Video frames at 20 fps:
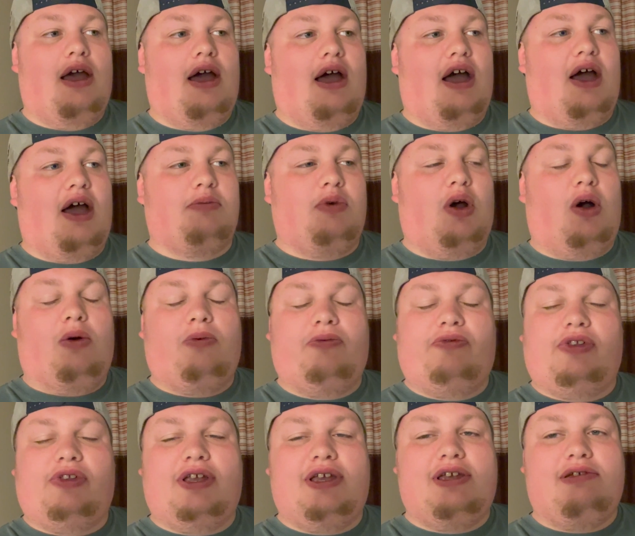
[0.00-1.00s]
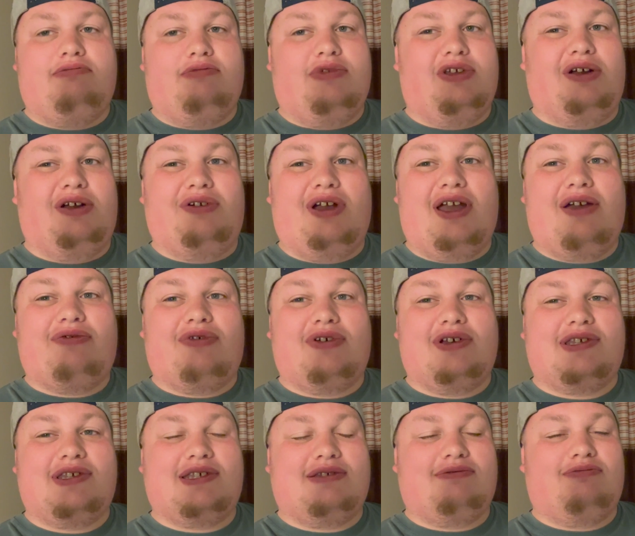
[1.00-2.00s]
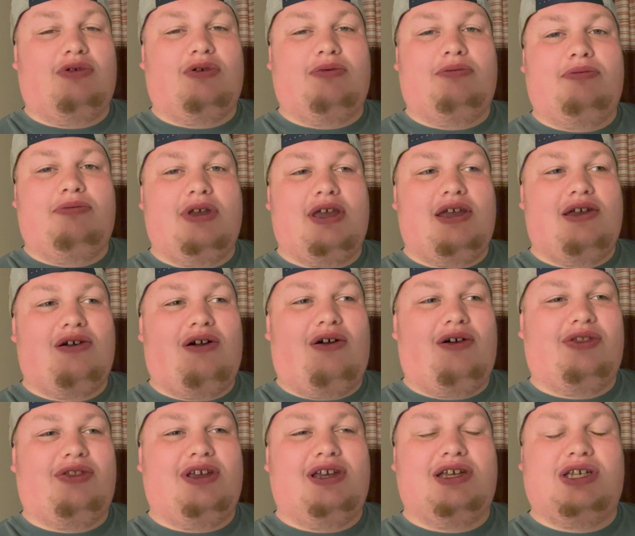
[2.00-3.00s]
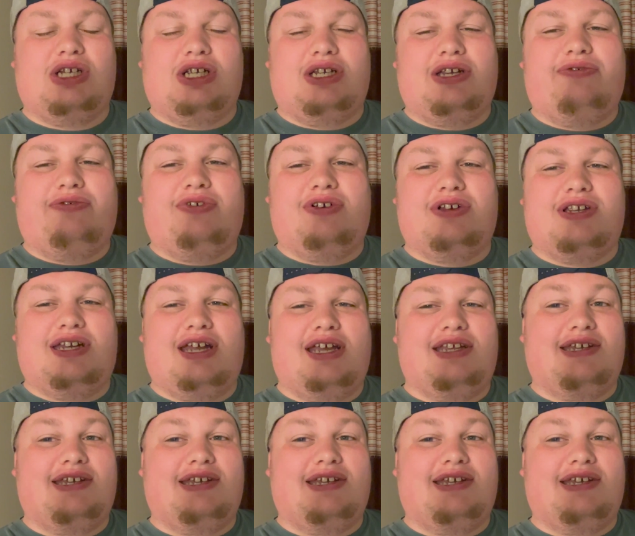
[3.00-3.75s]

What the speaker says: Hopefully, Everest will be on the agenda for today.